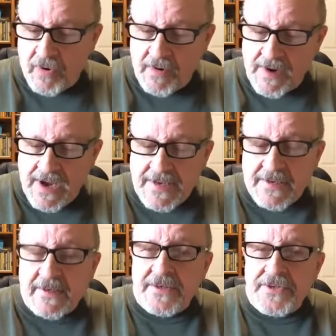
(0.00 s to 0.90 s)
our
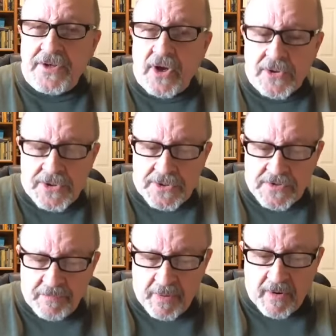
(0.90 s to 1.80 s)
ideas and notions
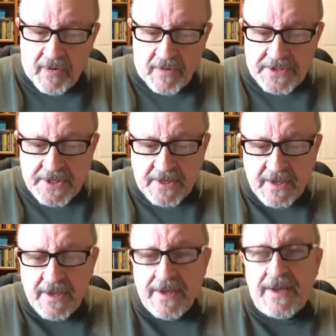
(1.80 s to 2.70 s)
of Paul as a
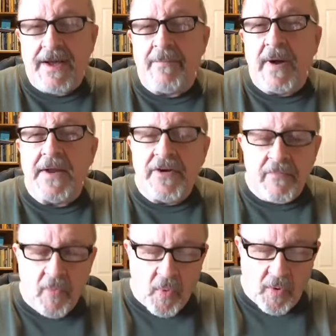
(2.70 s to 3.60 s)
high-minded
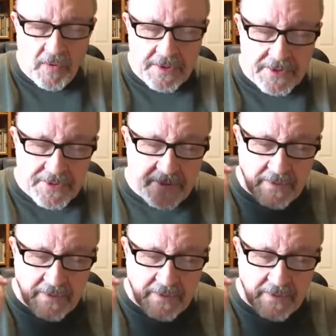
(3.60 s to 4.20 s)
moralist.